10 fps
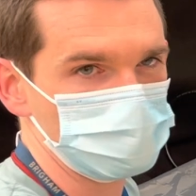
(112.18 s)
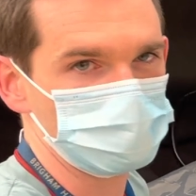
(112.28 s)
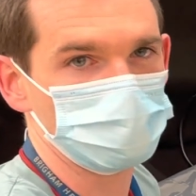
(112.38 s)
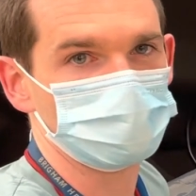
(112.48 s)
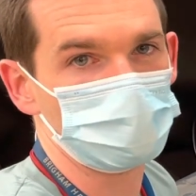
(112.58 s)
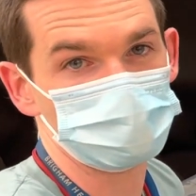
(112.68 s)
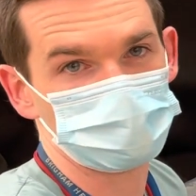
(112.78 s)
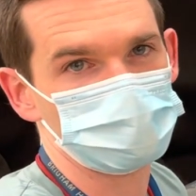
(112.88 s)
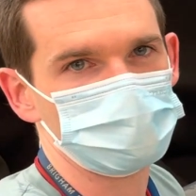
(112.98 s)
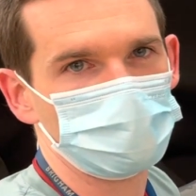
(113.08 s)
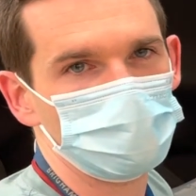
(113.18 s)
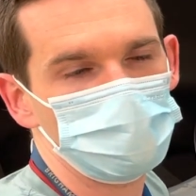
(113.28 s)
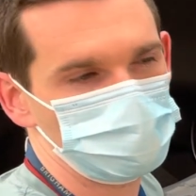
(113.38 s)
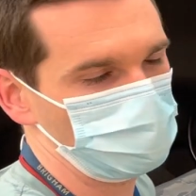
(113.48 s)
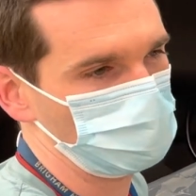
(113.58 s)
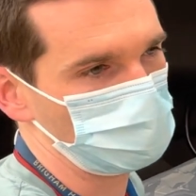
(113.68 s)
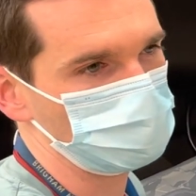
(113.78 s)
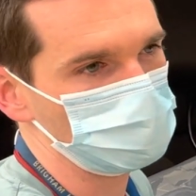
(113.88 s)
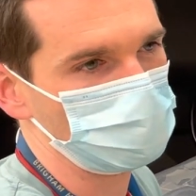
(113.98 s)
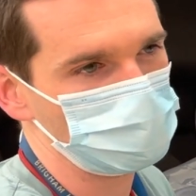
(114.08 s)
is your frames per second,
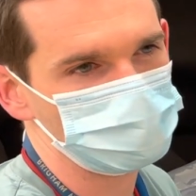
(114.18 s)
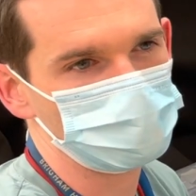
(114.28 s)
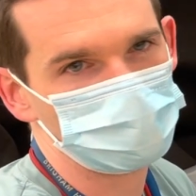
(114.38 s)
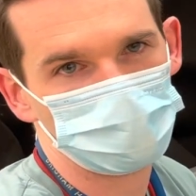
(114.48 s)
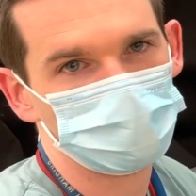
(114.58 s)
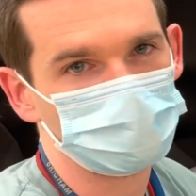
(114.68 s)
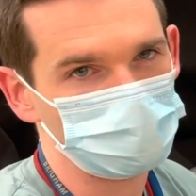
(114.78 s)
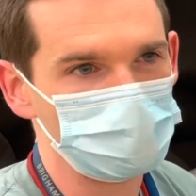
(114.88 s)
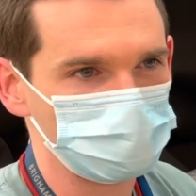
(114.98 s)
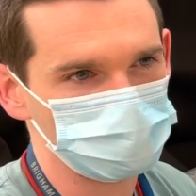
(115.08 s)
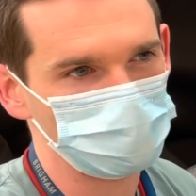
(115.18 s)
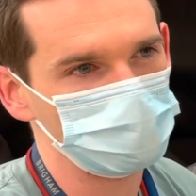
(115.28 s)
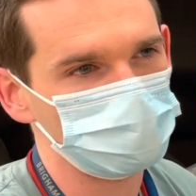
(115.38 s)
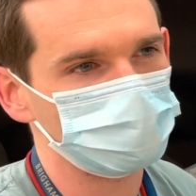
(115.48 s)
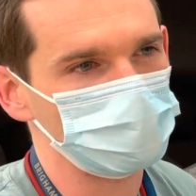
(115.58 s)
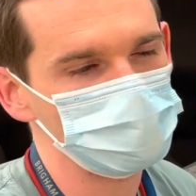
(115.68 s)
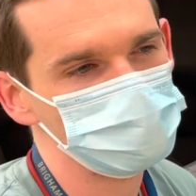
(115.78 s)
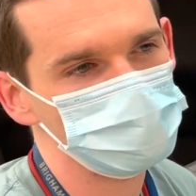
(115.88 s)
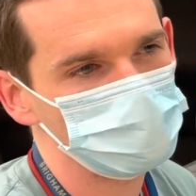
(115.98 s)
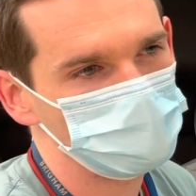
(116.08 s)
you have something like an actuating
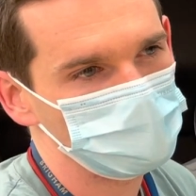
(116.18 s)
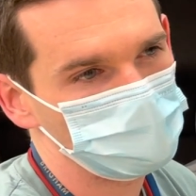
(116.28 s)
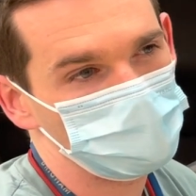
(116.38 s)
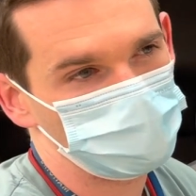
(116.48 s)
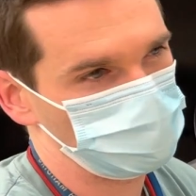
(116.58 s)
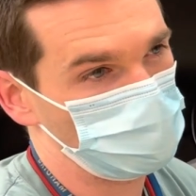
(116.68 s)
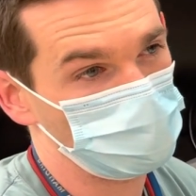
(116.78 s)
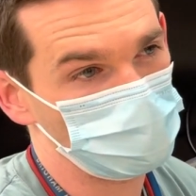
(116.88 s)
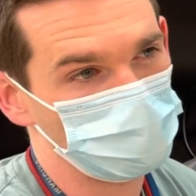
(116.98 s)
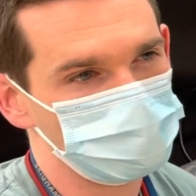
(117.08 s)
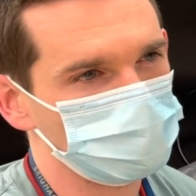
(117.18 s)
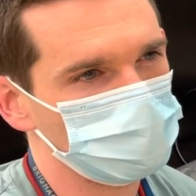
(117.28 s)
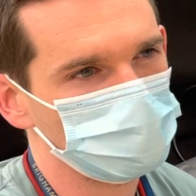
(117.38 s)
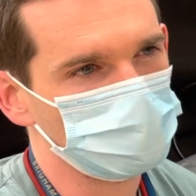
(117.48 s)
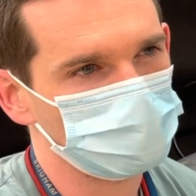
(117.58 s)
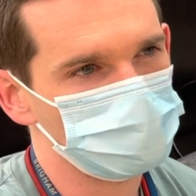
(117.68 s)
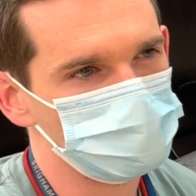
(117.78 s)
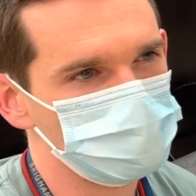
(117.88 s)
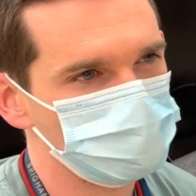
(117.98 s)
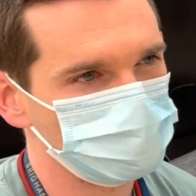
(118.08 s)
device, uh, something like
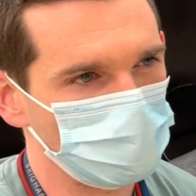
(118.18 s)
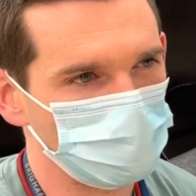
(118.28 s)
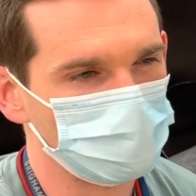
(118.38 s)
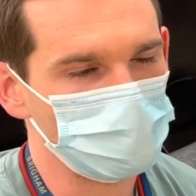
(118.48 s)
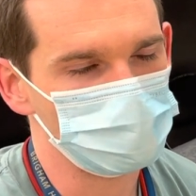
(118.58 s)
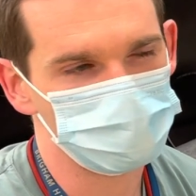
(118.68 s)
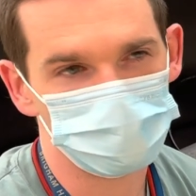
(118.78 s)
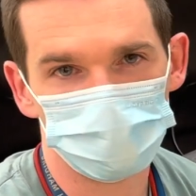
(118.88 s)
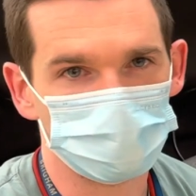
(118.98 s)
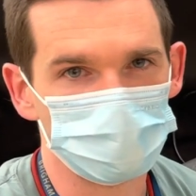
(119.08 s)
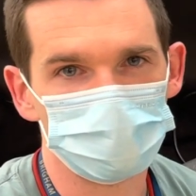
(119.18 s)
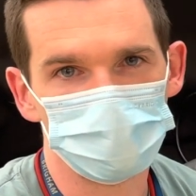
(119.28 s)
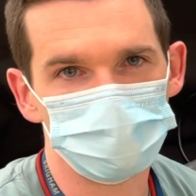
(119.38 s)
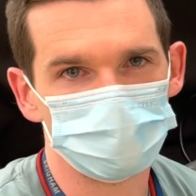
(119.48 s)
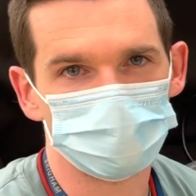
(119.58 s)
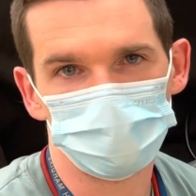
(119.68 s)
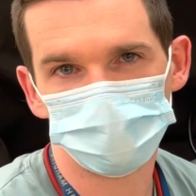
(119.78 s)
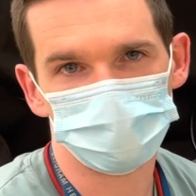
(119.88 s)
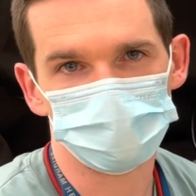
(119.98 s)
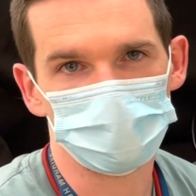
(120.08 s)
a thousand to 3,000 frames
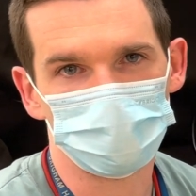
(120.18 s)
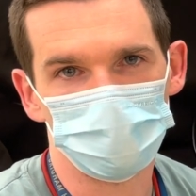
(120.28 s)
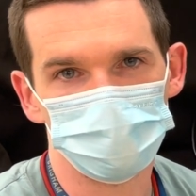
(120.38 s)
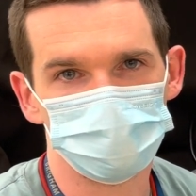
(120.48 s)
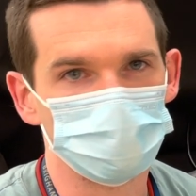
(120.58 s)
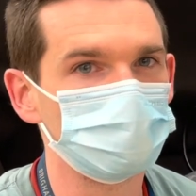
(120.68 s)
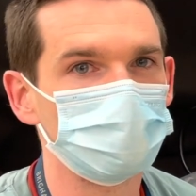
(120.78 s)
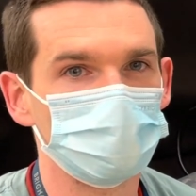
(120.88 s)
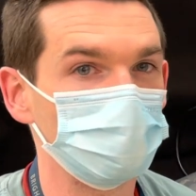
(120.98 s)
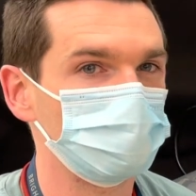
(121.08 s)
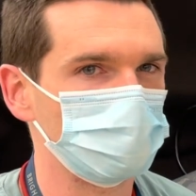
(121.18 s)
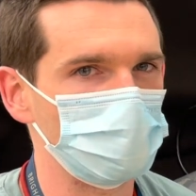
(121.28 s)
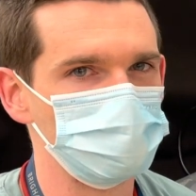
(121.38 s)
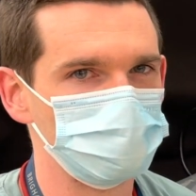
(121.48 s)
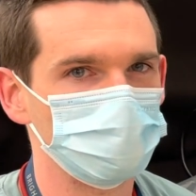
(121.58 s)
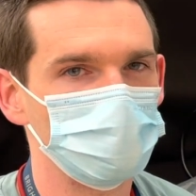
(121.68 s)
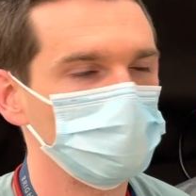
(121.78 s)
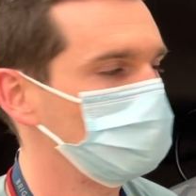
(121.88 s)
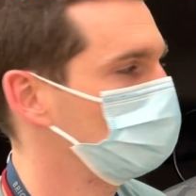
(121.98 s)
per second should be enough to capture that.